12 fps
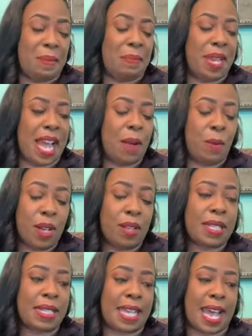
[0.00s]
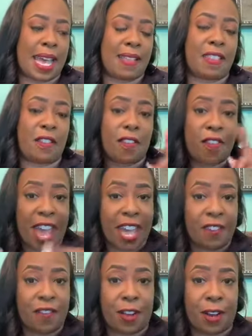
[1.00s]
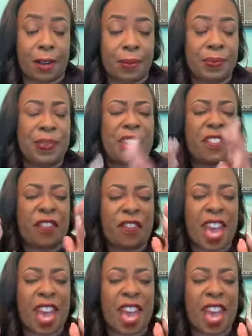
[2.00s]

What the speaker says: But I will say the favor that